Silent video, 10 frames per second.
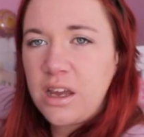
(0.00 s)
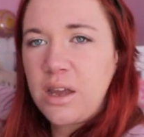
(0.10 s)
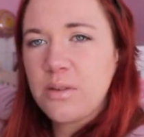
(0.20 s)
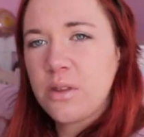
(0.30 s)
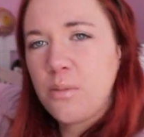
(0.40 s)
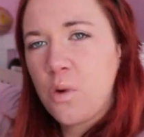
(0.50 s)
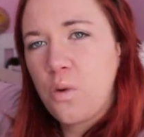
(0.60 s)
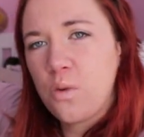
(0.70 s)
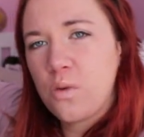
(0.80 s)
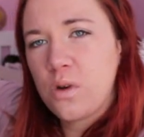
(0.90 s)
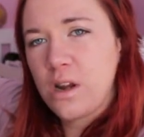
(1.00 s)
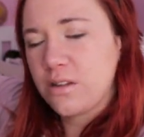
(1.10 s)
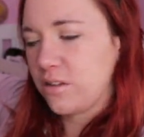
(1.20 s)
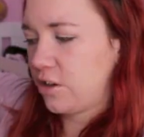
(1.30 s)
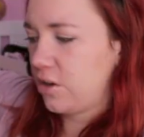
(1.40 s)
and keeps them all
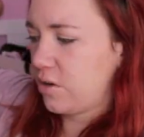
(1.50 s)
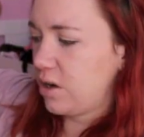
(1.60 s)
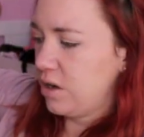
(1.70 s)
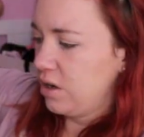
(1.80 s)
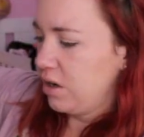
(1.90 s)
nice and secure.